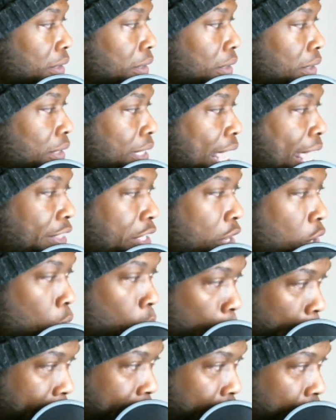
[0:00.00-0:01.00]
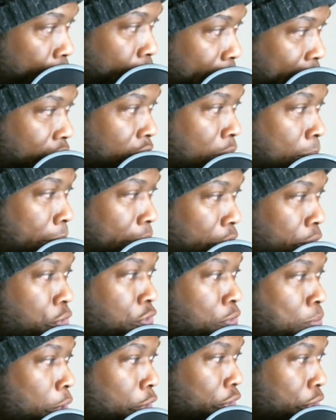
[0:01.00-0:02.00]
They had their own ways of raising money through
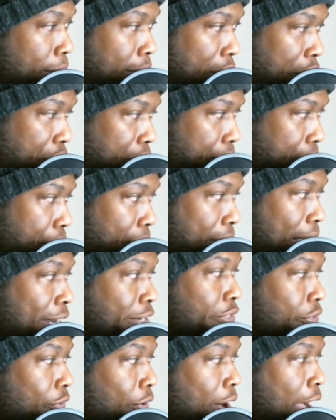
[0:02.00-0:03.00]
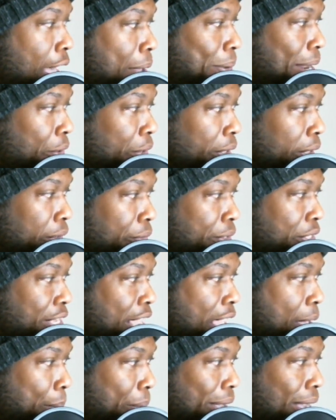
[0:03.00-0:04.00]
small donations. I described how Hillary's
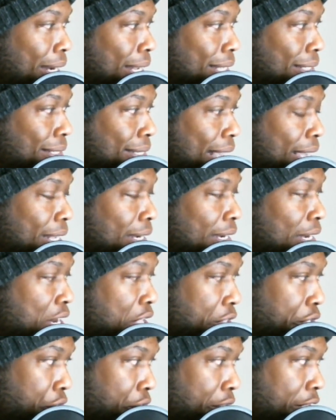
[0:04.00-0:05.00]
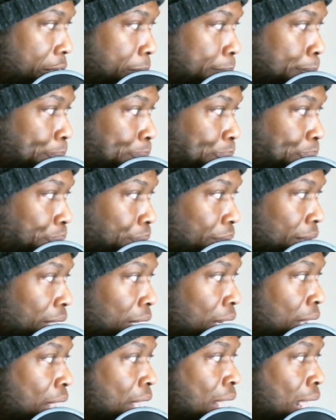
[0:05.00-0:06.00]
campaign had taken another step.
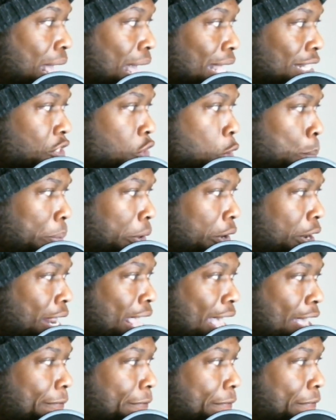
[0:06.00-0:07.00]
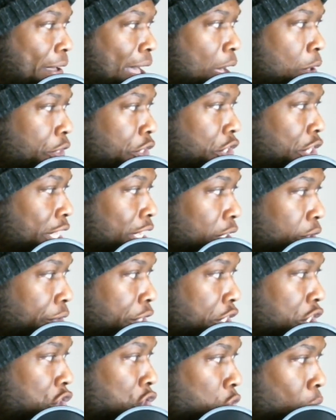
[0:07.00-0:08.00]
I told Bernie I had found the
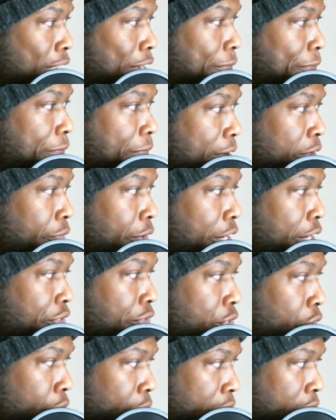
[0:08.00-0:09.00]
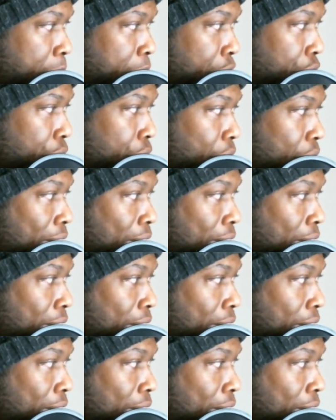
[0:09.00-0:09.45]
Hillary joint fundraising agreement.